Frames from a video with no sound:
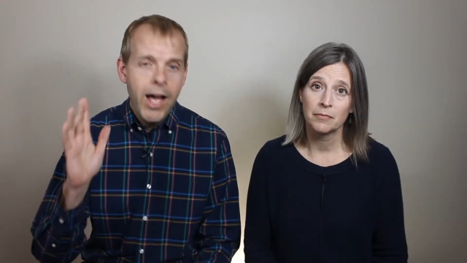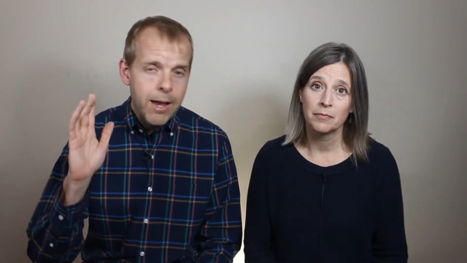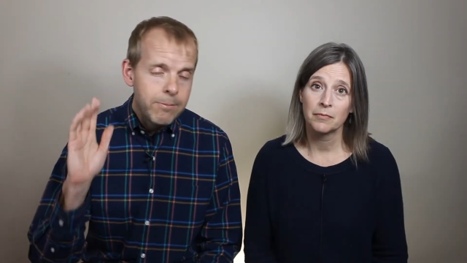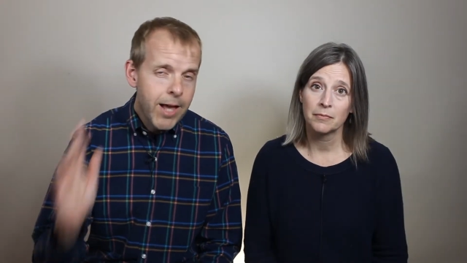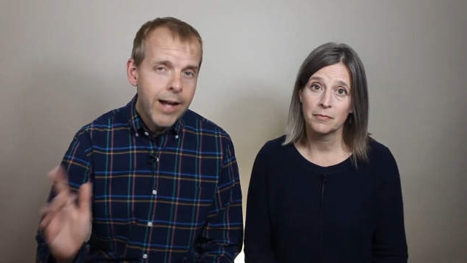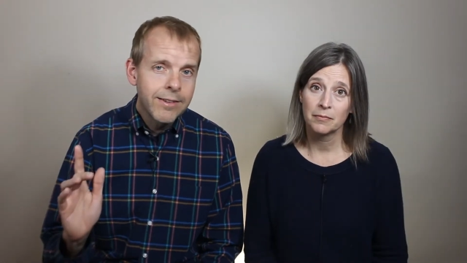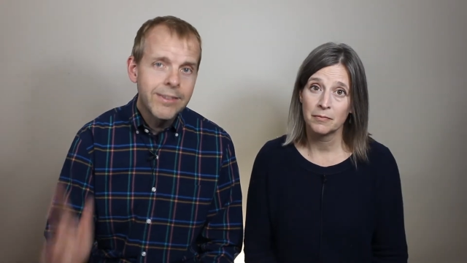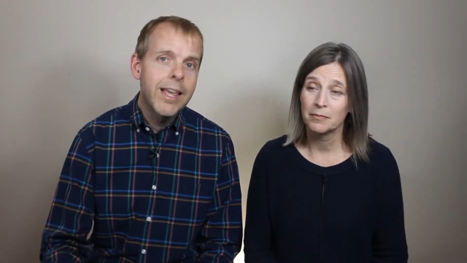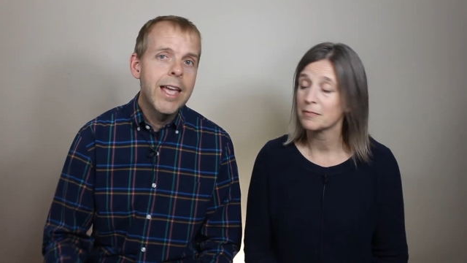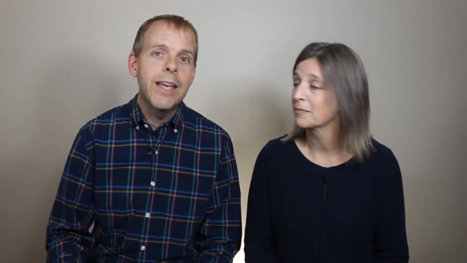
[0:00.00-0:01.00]
Speaker 1: I am not
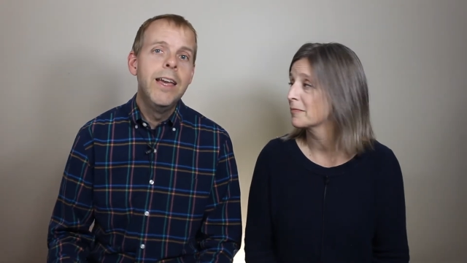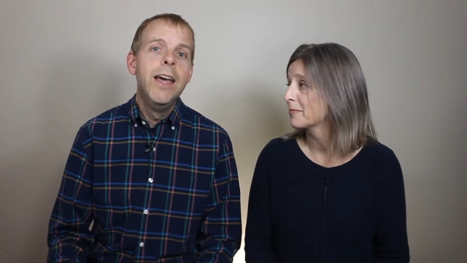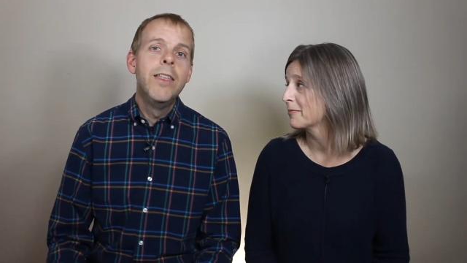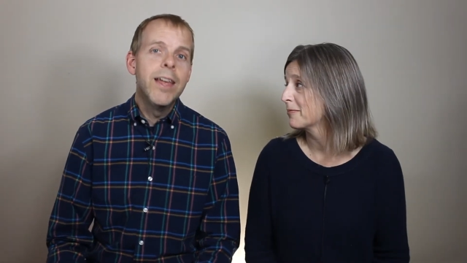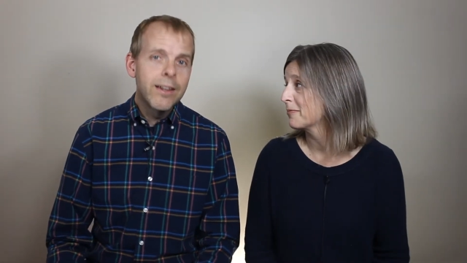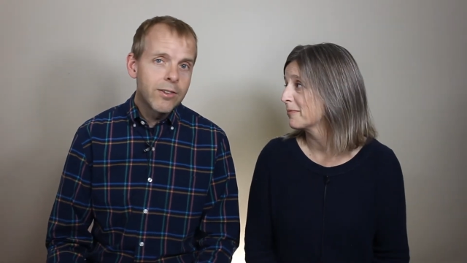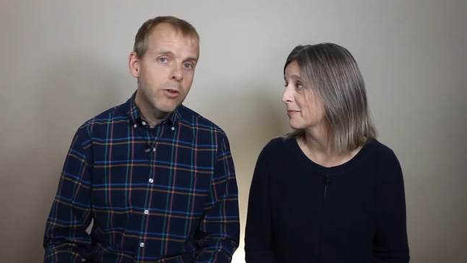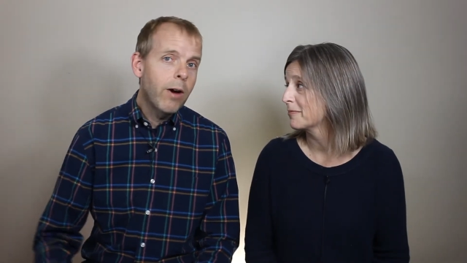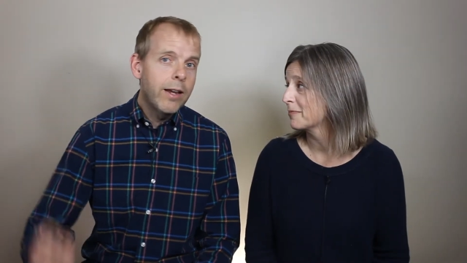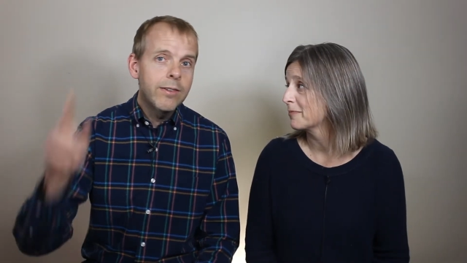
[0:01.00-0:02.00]
saying that it's a
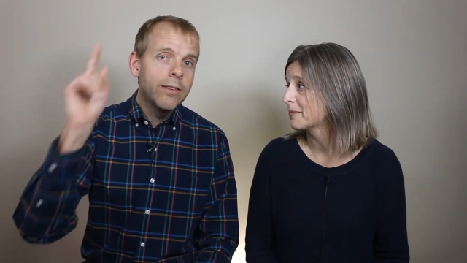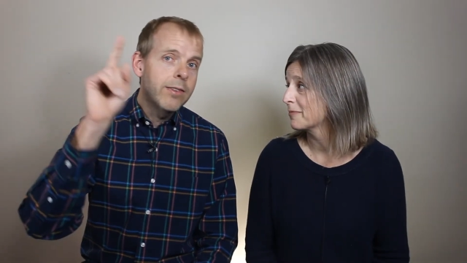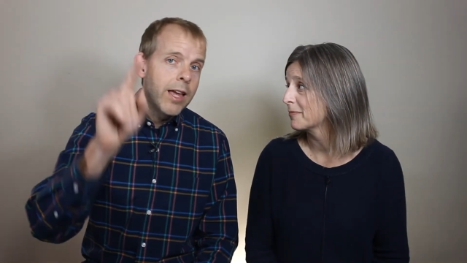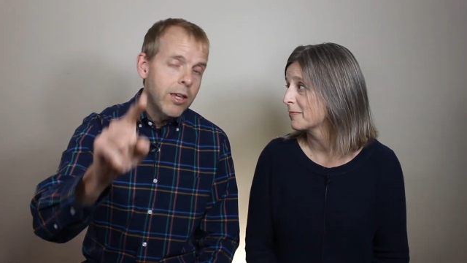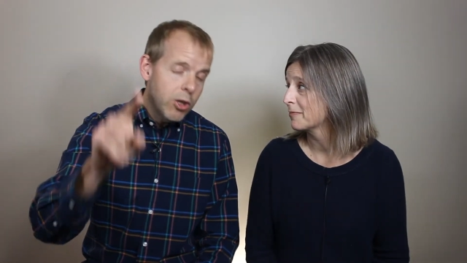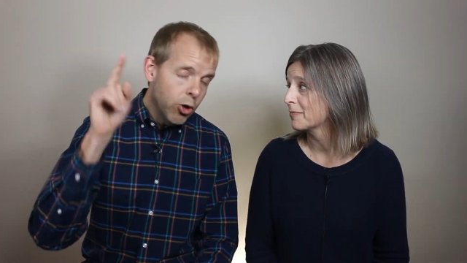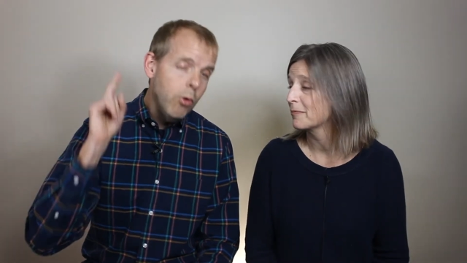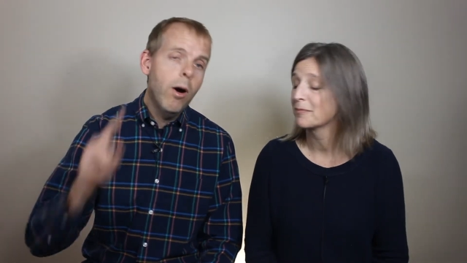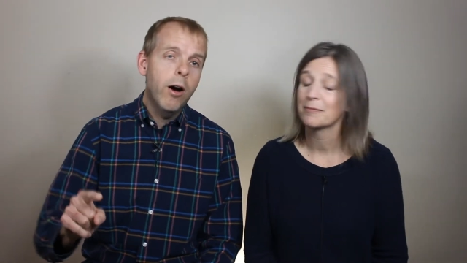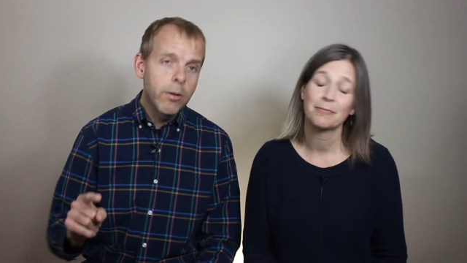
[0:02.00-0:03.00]
crisis that
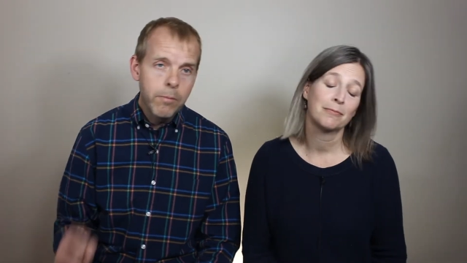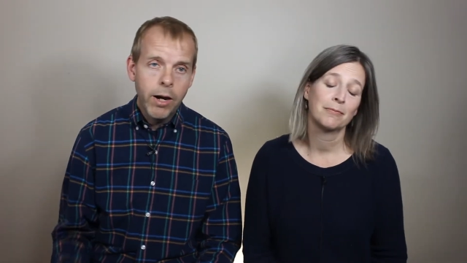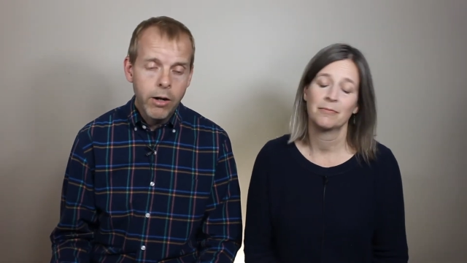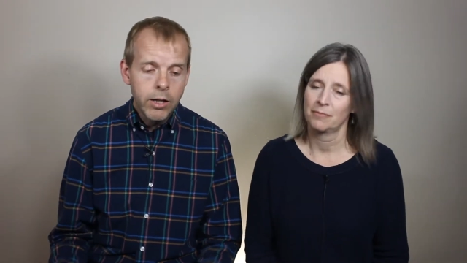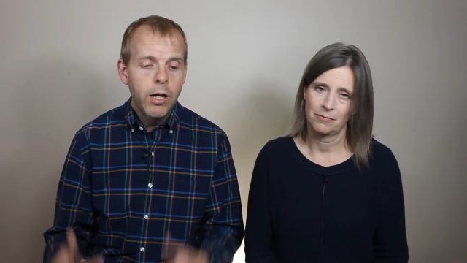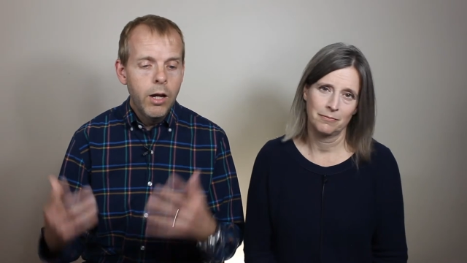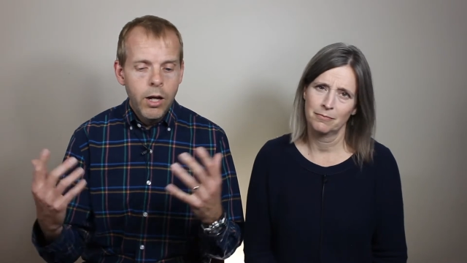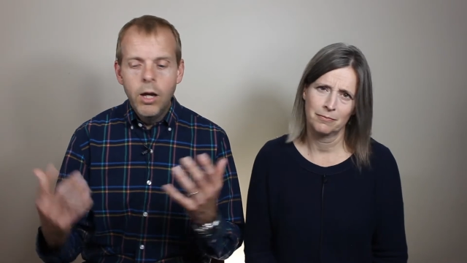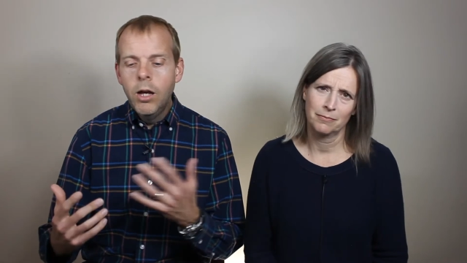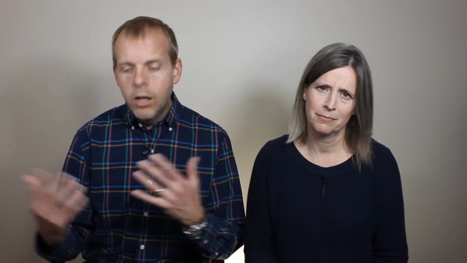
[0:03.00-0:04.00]
you aren't married,
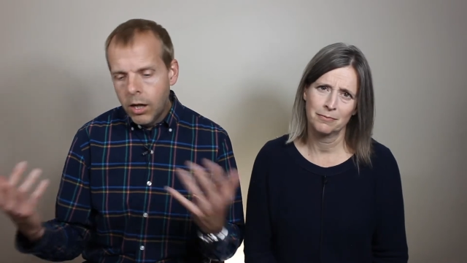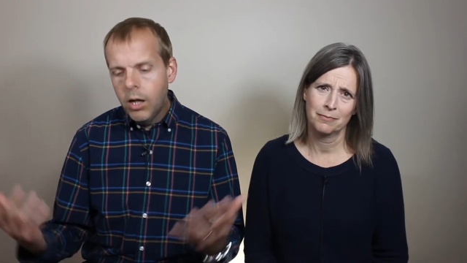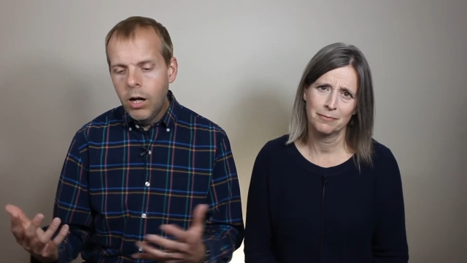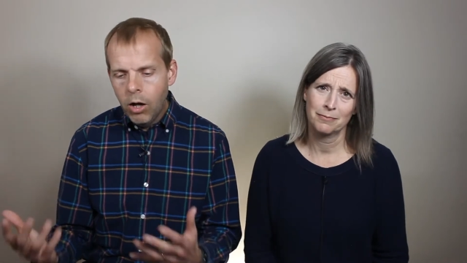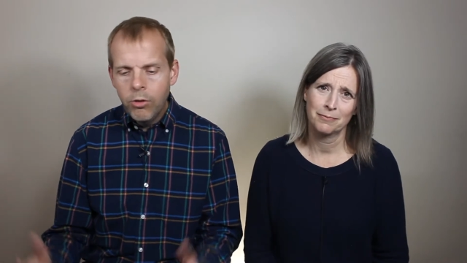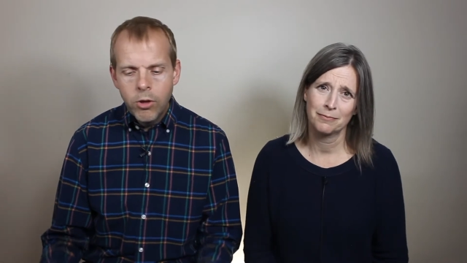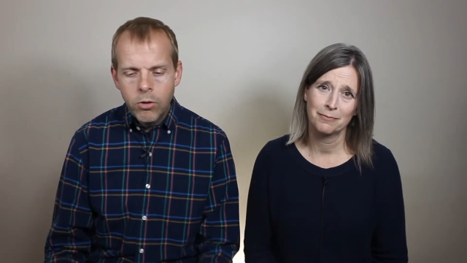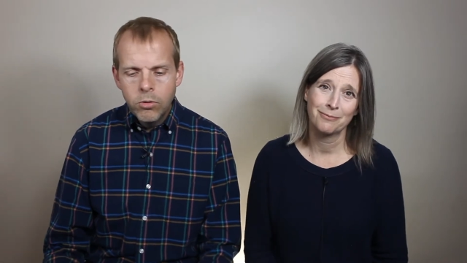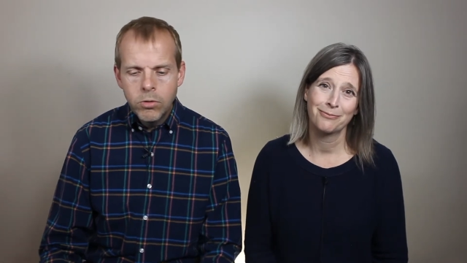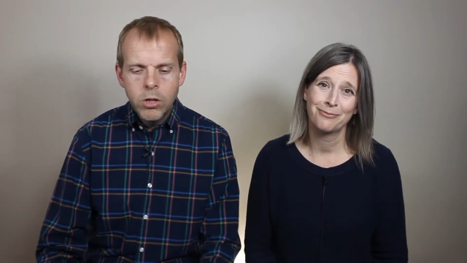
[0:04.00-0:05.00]

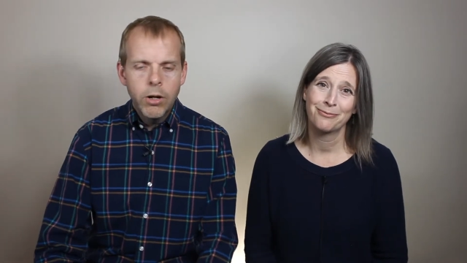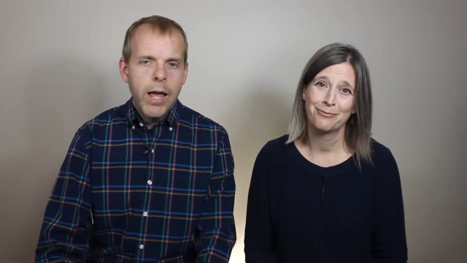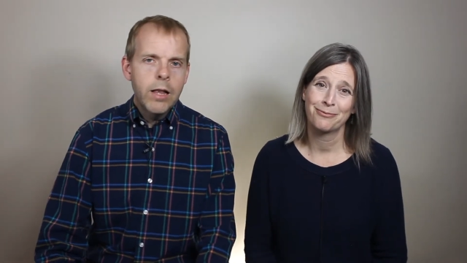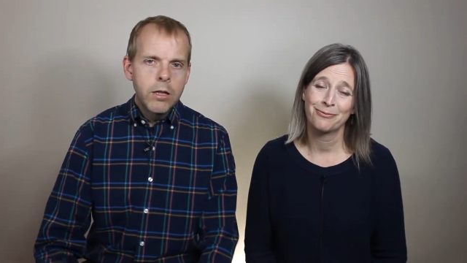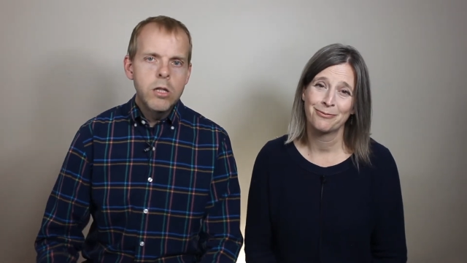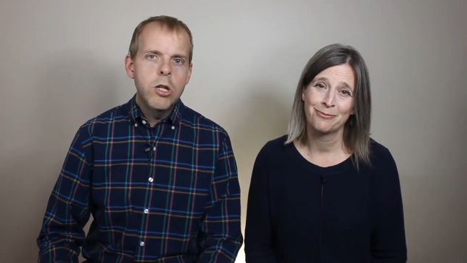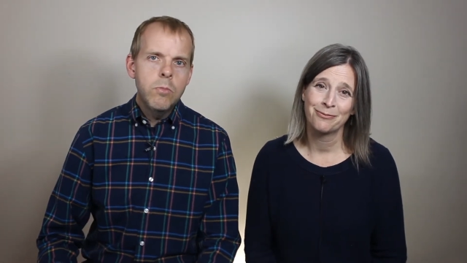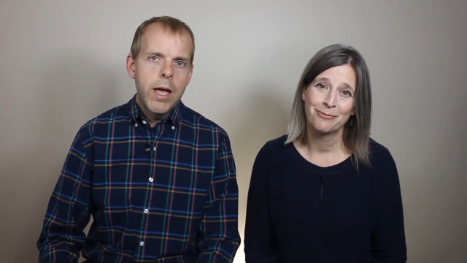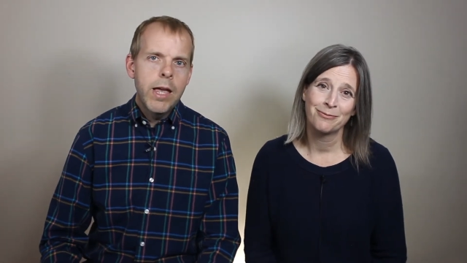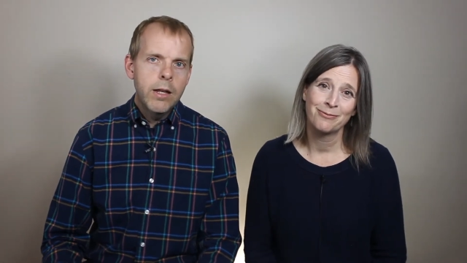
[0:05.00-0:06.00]
although your Aunt Lulu
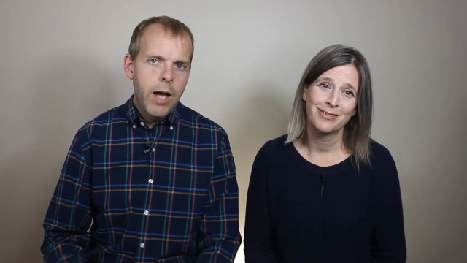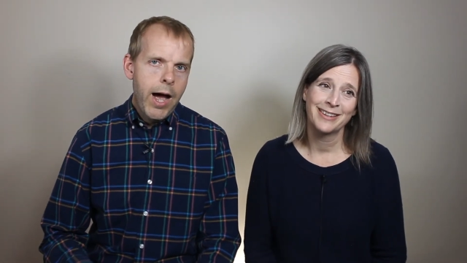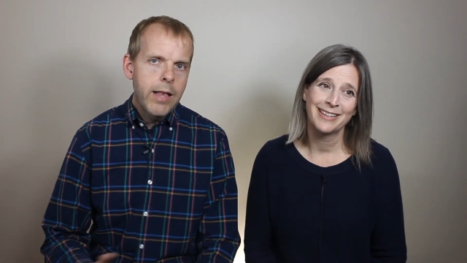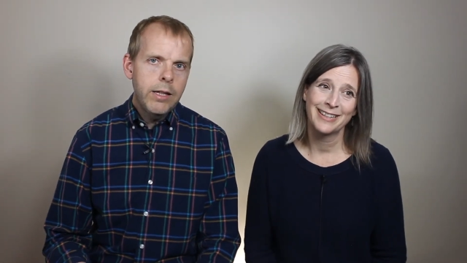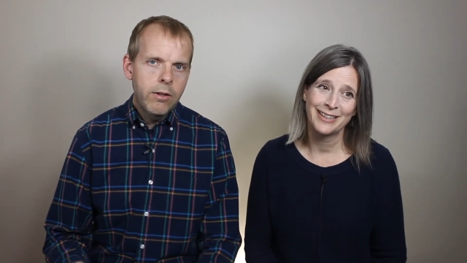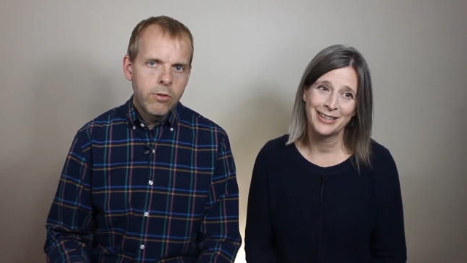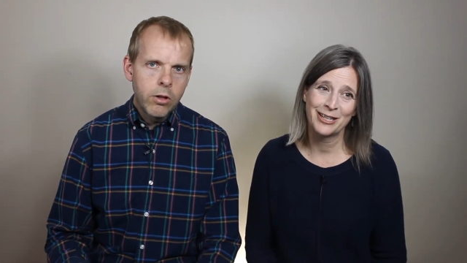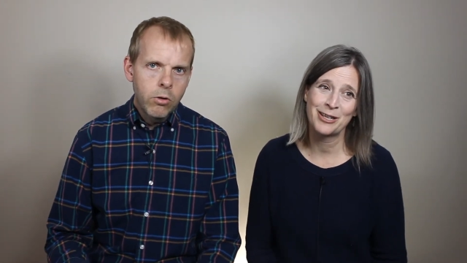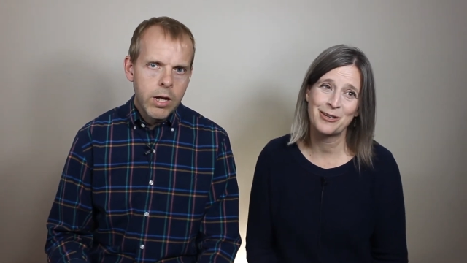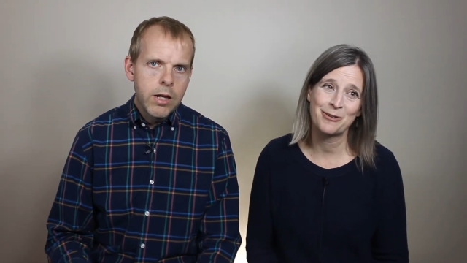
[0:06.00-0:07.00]
may highly
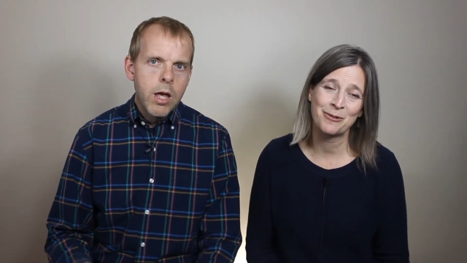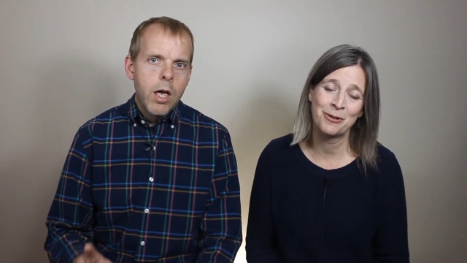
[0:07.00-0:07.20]
disagree.